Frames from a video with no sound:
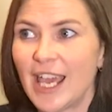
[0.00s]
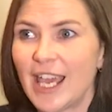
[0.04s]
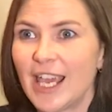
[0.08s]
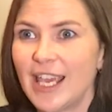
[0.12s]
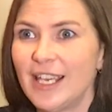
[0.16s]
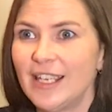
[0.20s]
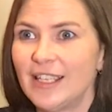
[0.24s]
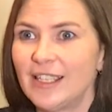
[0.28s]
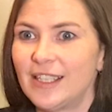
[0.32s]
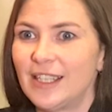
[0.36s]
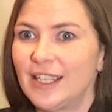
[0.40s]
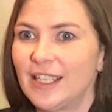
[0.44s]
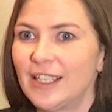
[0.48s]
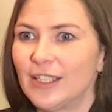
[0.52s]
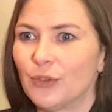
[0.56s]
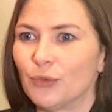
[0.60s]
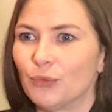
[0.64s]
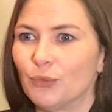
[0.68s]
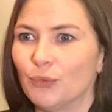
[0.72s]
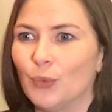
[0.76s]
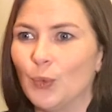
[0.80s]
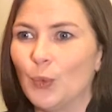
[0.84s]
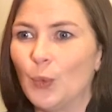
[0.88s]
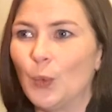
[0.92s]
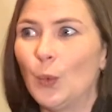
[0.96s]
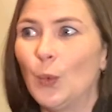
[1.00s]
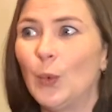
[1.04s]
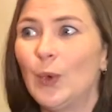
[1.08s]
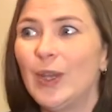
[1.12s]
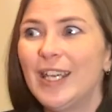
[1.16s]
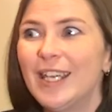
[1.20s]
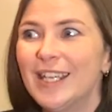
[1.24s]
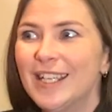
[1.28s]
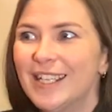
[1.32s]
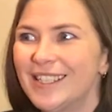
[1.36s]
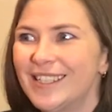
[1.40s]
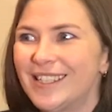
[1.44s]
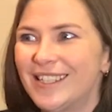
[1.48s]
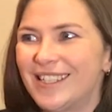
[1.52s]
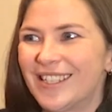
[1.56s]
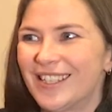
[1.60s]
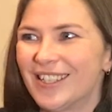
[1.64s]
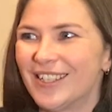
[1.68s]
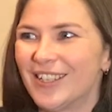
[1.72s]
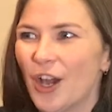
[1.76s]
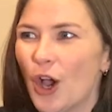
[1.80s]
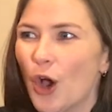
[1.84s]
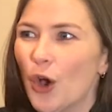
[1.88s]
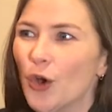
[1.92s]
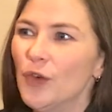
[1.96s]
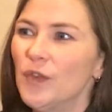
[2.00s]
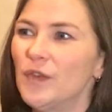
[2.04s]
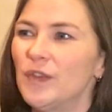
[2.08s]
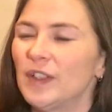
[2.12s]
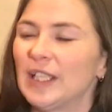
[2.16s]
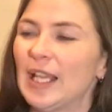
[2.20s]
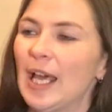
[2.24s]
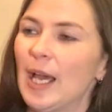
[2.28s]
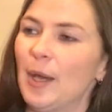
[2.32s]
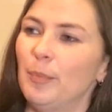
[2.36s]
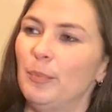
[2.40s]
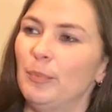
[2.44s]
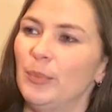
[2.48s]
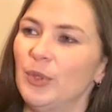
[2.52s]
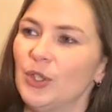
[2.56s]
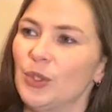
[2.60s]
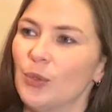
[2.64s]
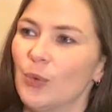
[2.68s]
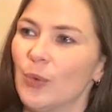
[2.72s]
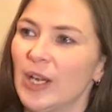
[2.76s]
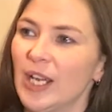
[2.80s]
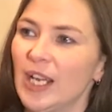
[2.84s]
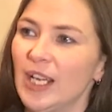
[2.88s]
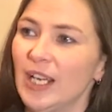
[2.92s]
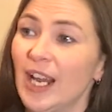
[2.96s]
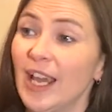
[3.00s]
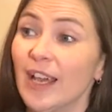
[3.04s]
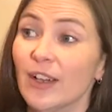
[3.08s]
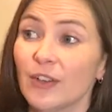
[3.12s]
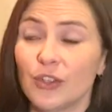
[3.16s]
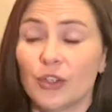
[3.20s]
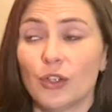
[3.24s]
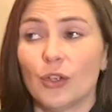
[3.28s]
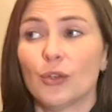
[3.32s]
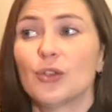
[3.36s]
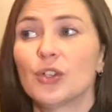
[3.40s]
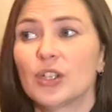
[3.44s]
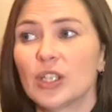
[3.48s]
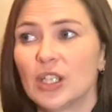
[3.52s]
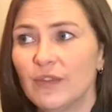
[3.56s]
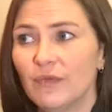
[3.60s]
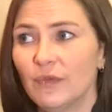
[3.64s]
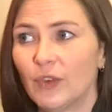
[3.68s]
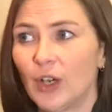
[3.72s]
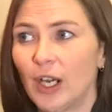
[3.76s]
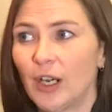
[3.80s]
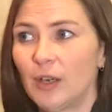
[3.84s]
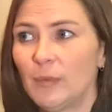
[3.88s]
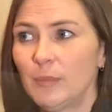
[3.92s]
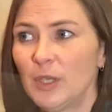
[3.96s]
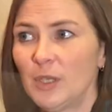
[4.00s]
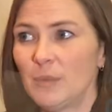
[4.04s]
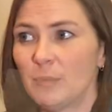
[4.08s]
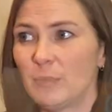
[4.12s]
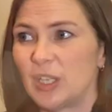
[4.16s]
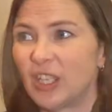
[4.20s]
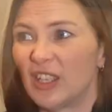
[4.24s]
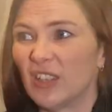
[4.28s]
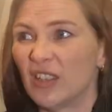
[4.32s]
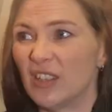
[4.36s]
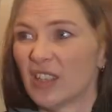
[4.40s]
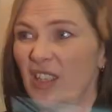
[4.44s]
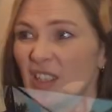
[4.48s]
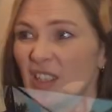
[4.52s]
is this weird overlap between our social environment, because